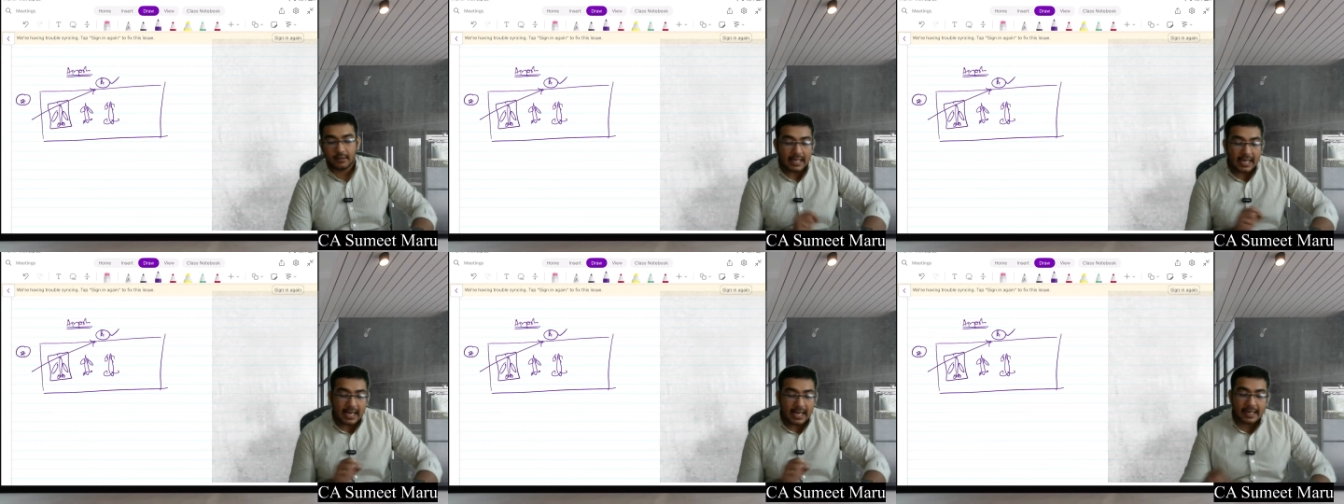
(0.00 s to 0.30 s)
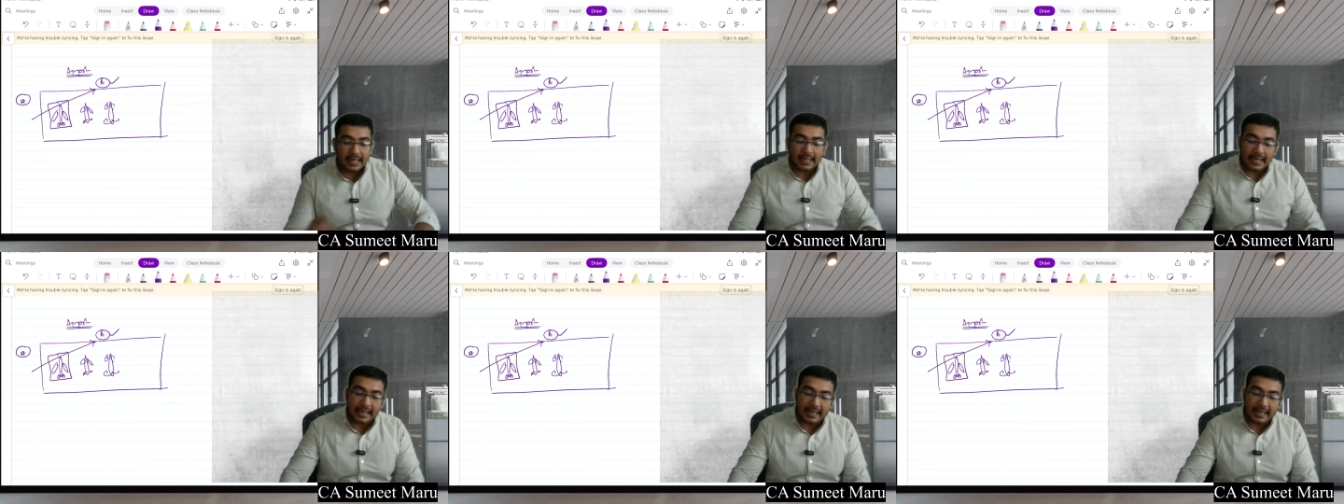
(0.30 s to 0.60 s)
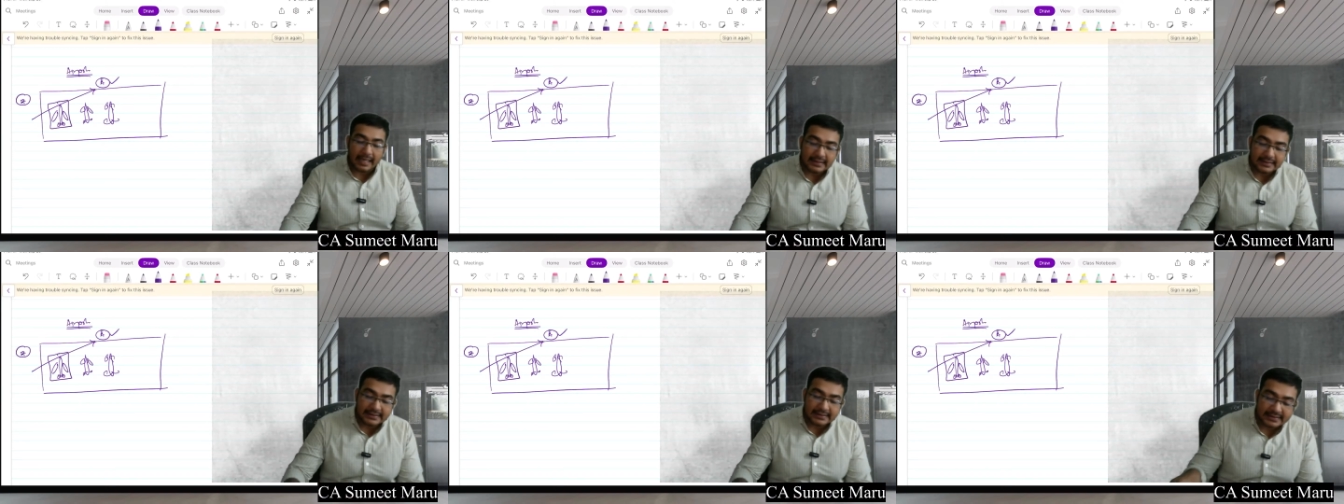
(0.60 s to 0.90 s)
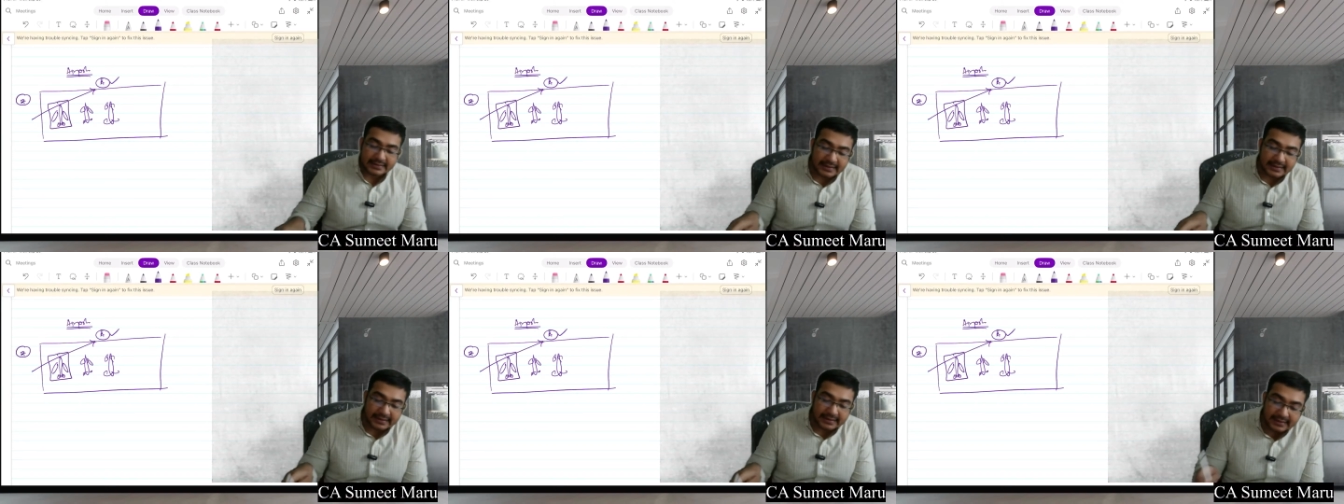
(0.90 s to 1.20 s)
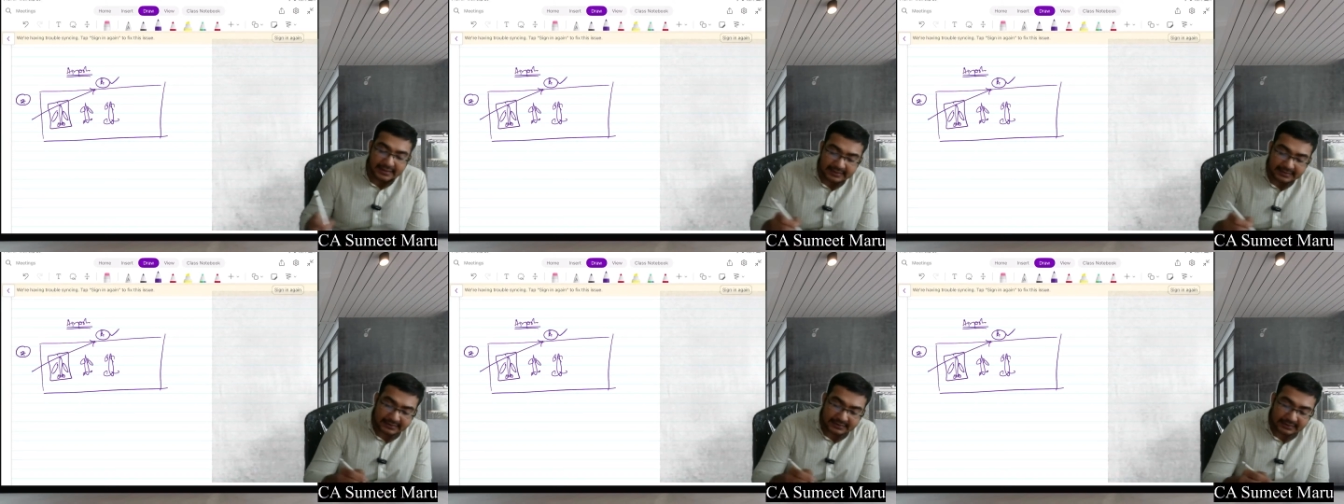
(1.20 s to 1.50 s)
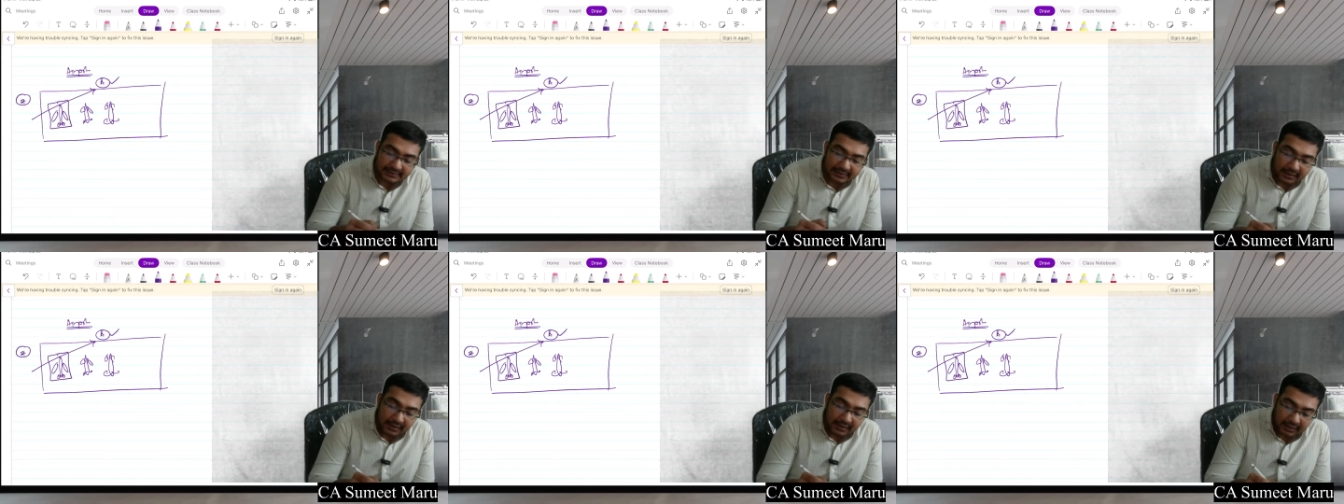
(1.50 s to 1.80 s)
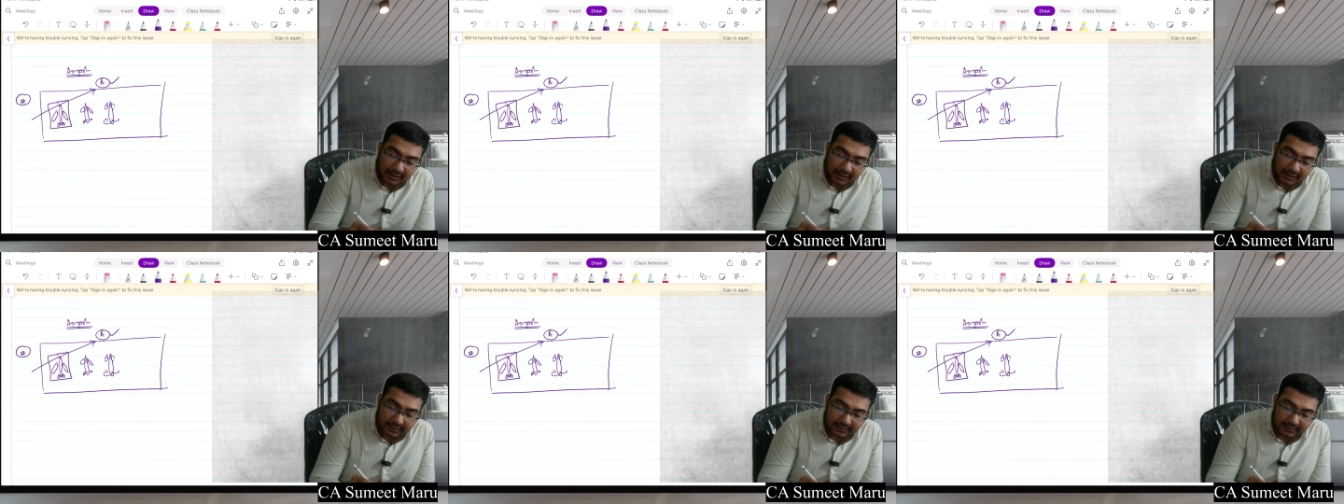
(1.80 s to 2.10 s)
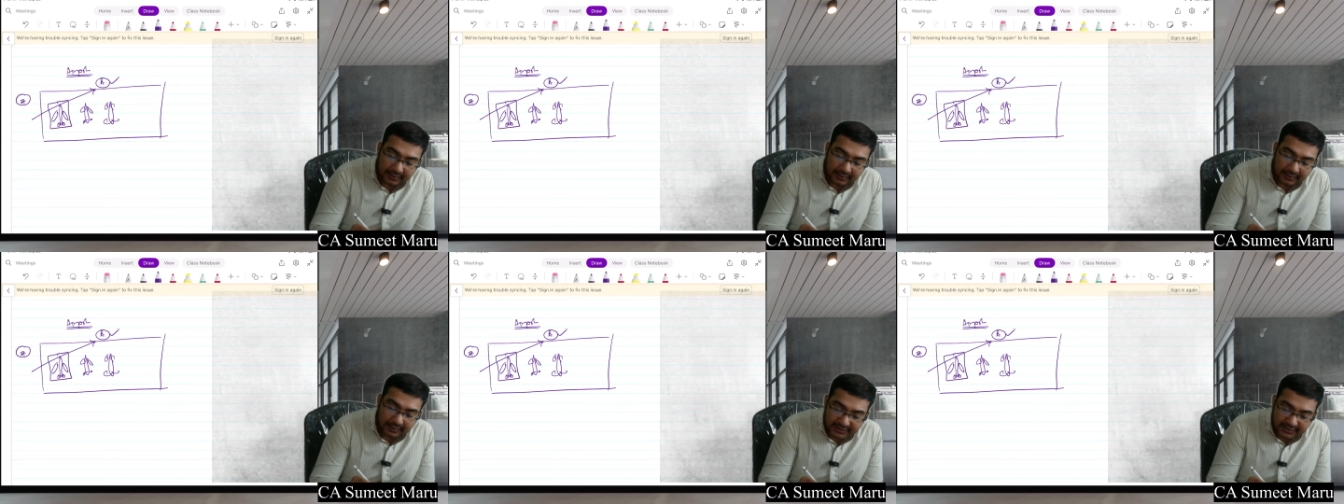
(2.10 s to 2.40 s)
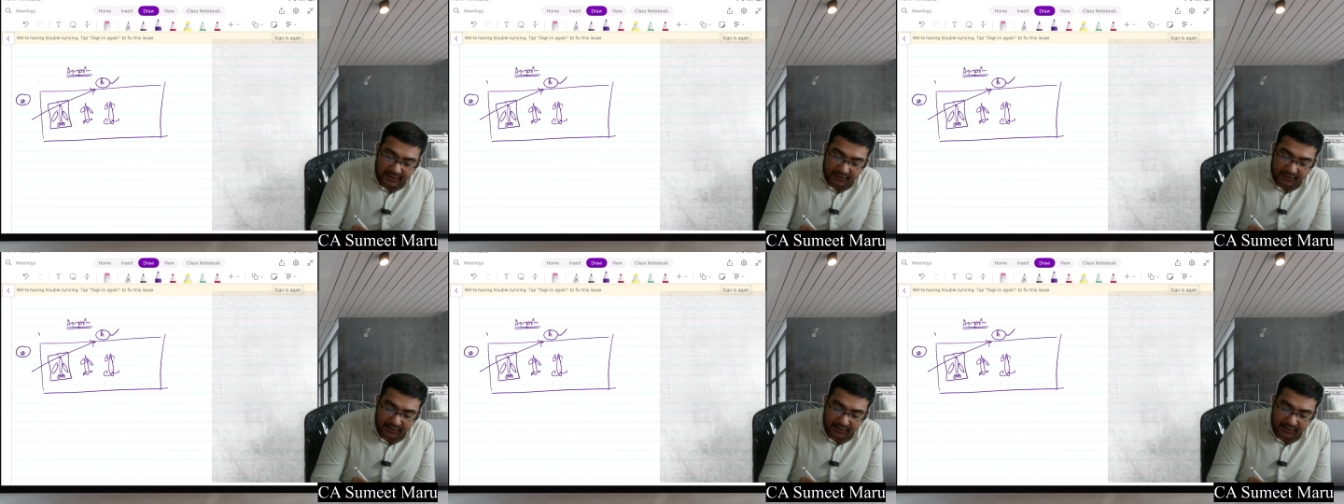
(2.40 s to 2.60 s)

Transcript: and hence TDS under section